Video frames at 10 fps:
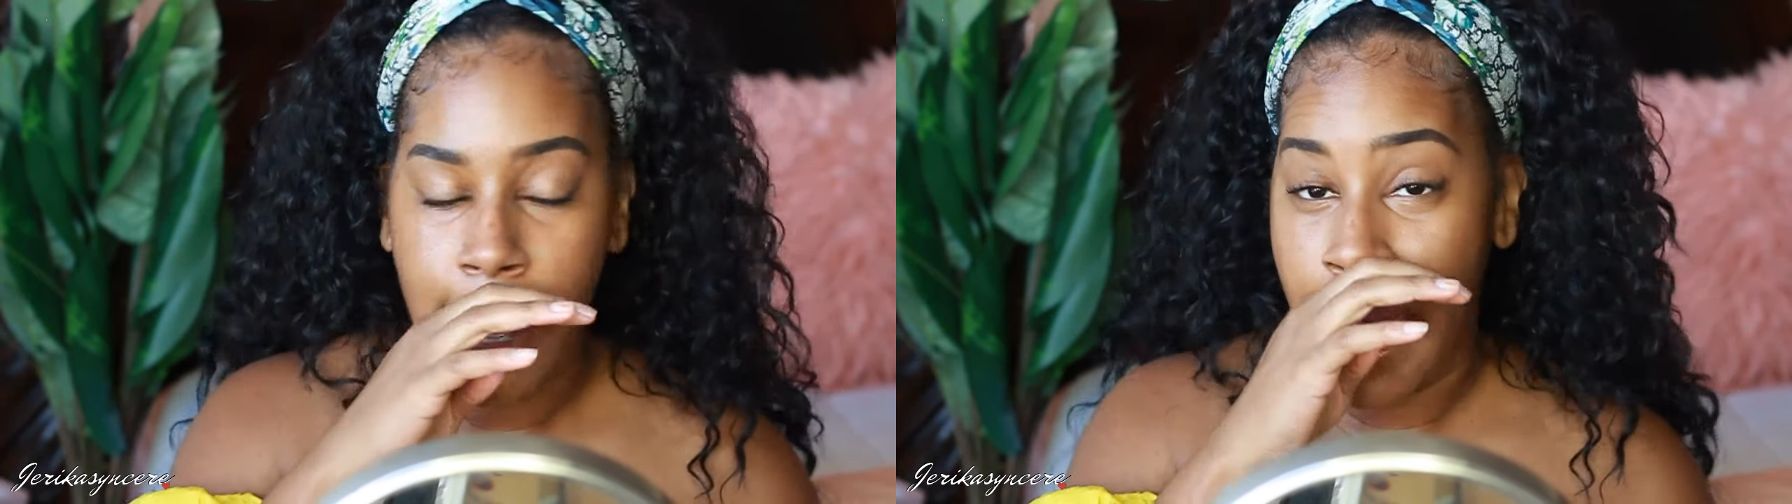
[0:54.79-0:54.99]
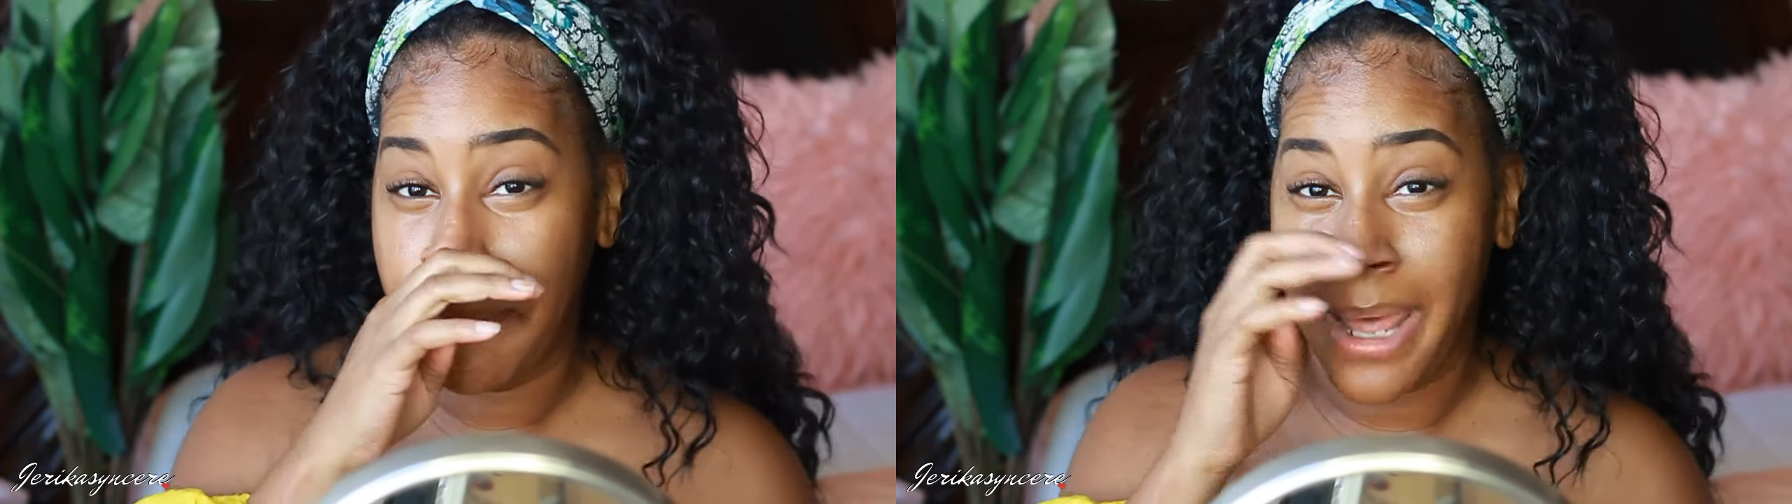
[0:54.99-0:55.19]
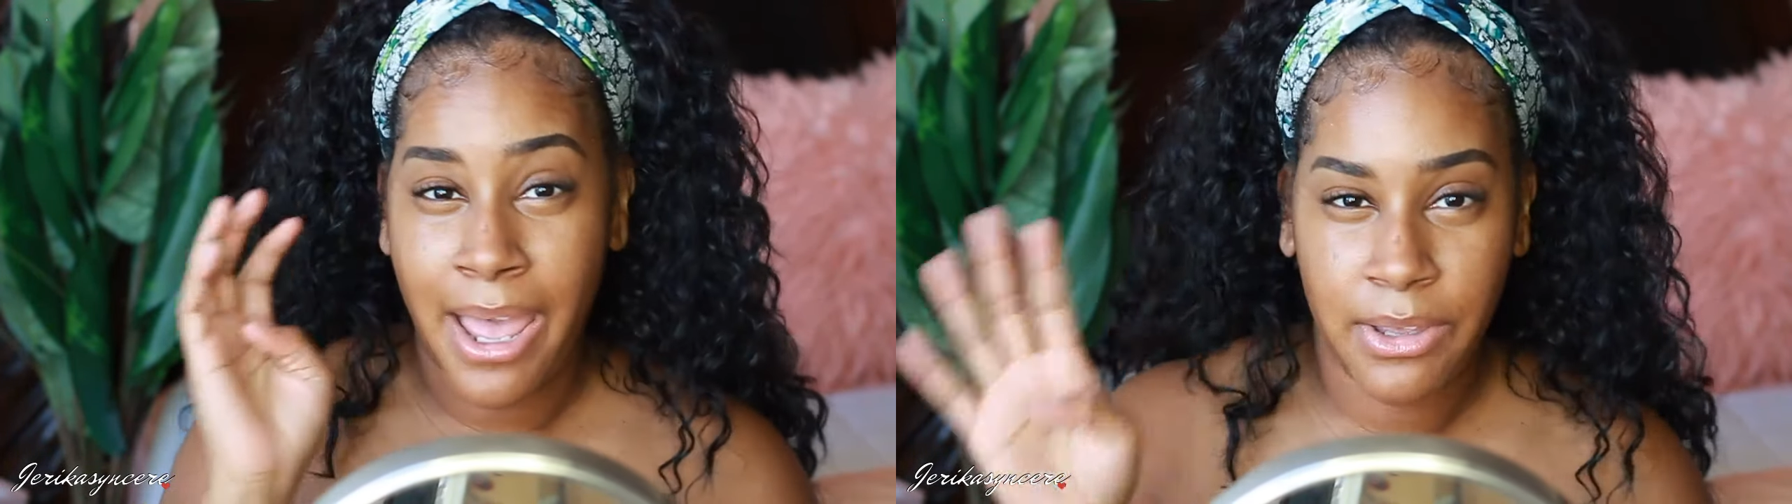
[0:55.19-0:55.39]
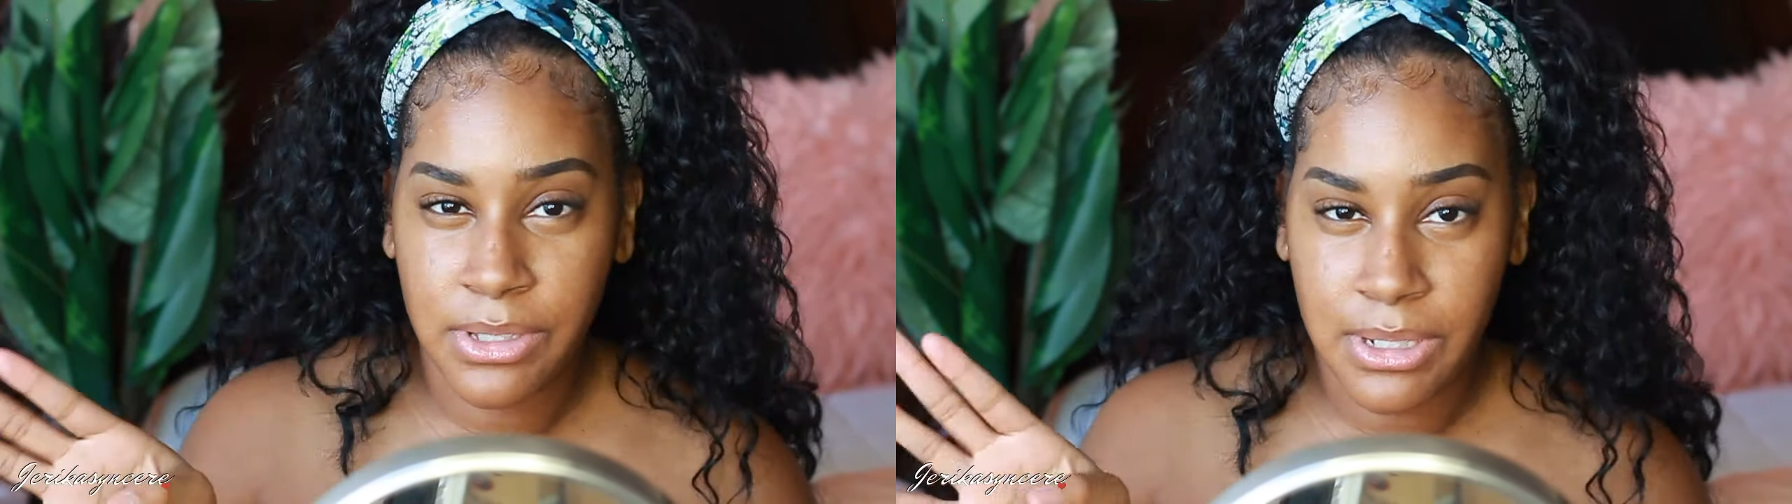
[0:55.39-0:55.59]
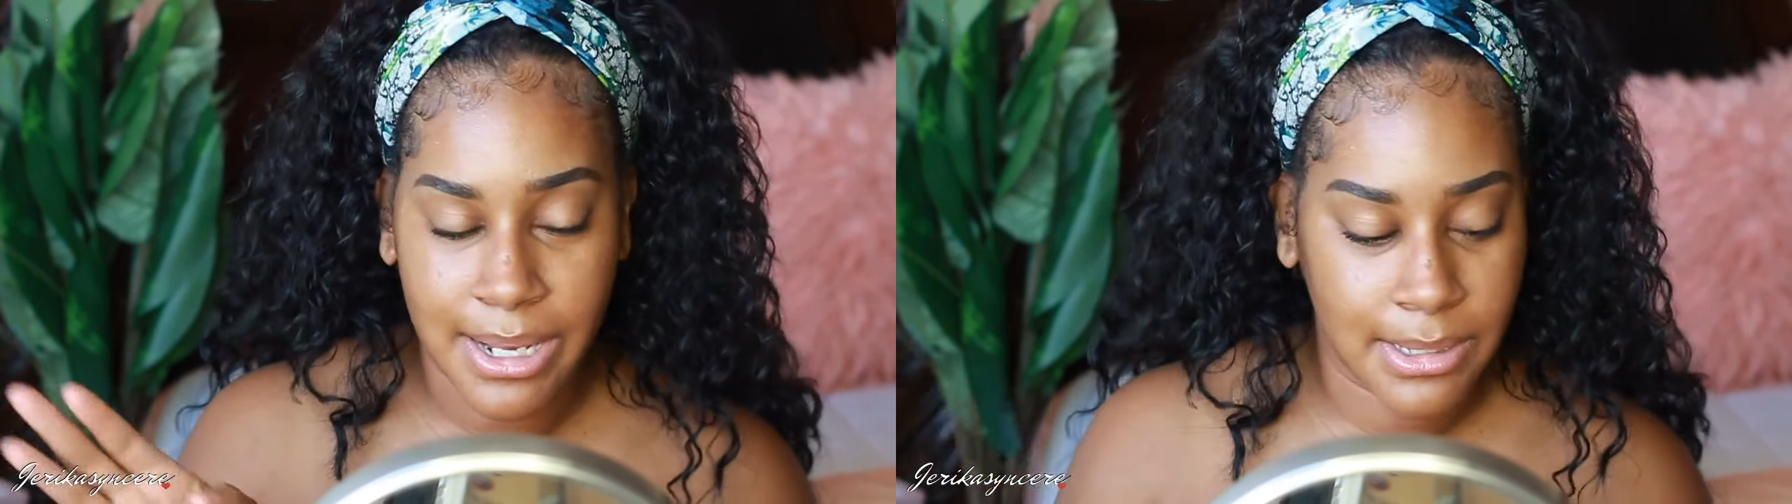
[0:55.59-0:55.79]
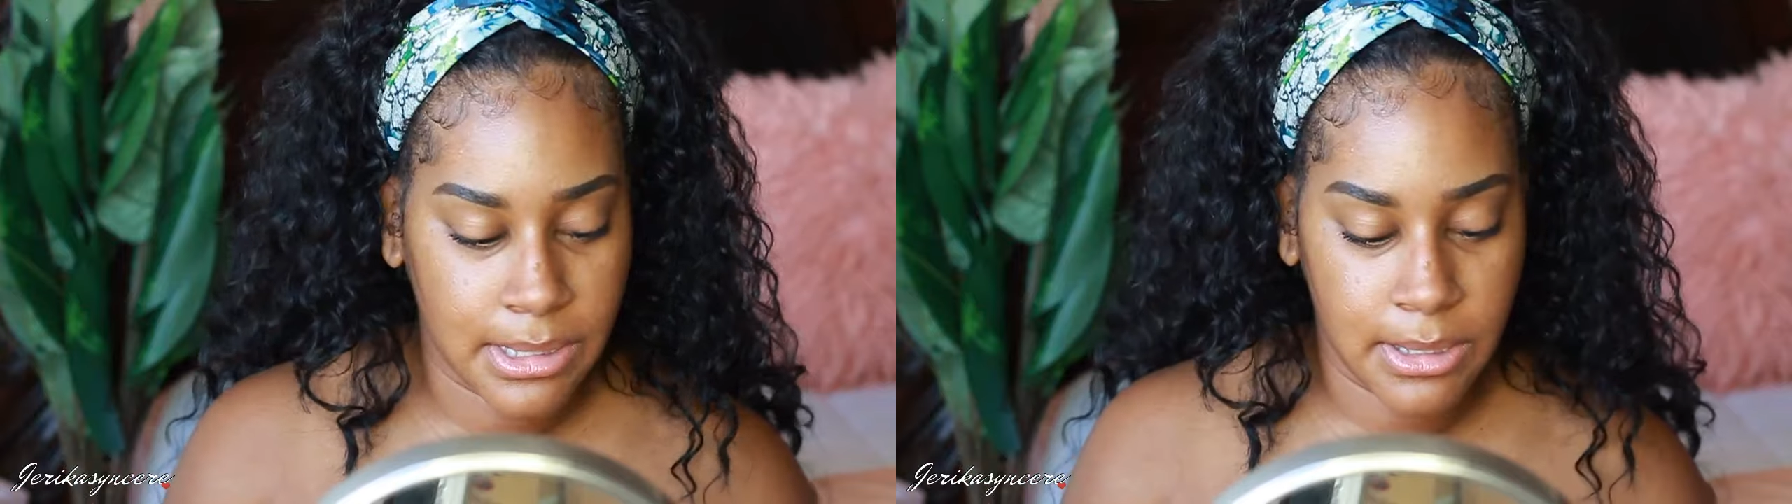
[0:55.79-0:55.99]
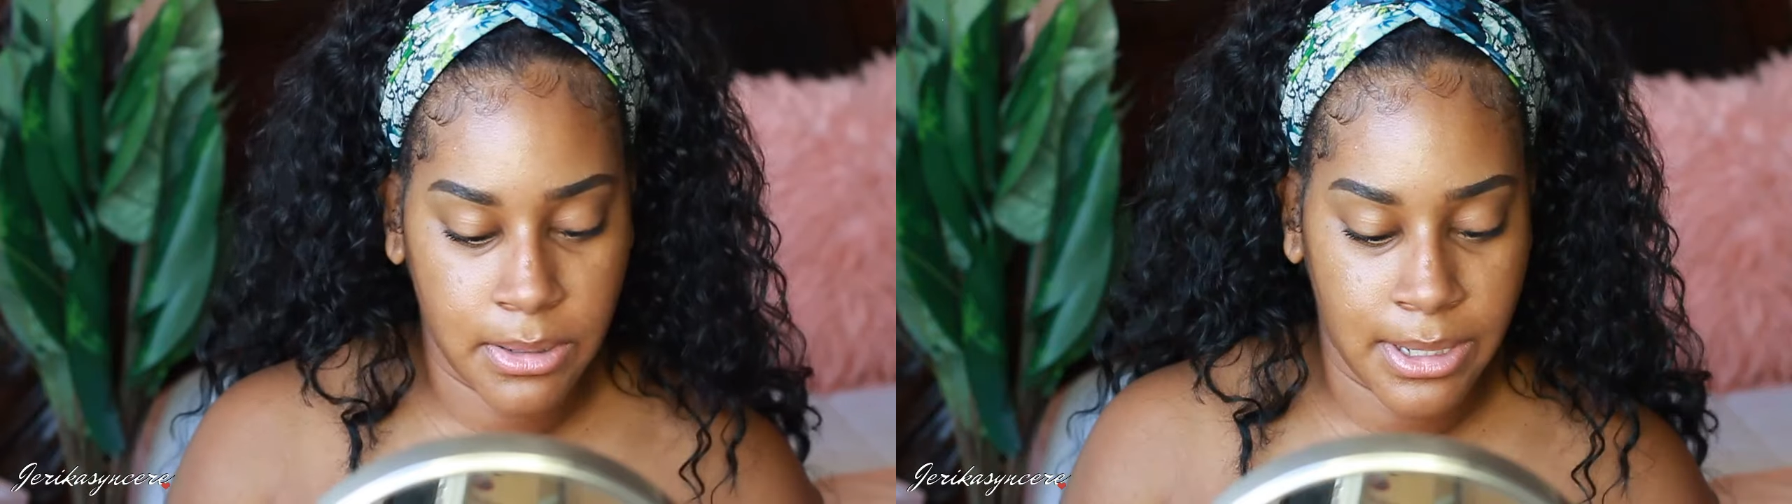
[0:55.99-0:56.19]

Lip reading: I'm not using that concealer